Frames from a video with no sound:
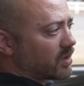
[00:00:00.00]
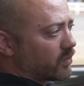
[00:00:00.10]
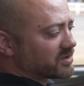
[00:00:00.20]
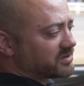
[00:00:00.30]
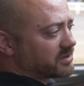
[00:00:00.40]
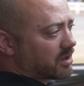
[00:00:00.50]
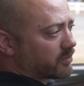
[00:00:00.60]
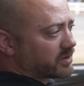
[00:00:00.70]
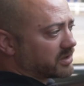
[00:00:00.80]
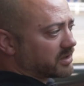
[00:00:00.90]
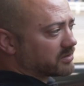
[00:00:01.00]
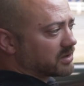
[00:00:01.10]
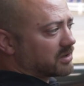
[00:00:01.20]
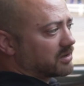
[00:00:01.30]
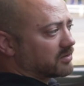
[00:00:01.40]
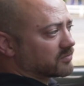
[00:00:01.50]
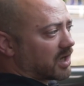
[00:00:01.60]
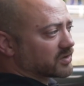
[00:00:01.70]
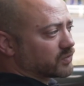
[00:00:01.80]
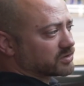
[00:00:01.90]
What city are we in?
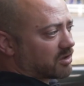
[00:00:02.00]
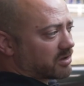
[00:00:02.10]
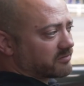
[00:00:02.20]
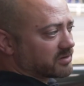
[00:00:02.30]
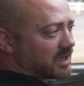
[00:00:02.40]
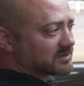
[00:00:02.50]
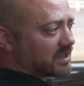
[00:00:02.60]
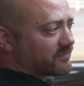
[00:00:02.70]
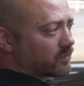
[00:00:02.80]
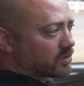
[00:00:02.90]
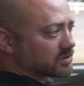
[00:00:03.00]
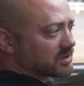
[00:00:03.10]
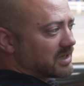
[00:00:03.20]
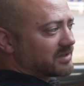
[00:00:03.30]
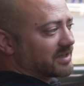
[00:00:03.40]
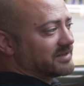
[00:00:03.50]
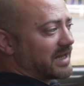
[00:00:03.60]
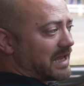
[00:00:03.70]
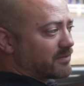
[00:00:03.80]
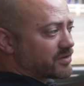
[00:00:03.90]
Roswell's already realized that for us. The
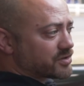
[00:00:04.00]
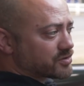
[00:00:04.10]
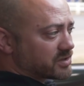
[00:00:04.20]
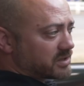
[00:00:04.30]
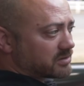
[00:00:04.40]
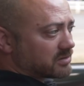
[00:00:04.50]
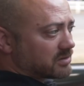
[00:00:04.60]
name of the street,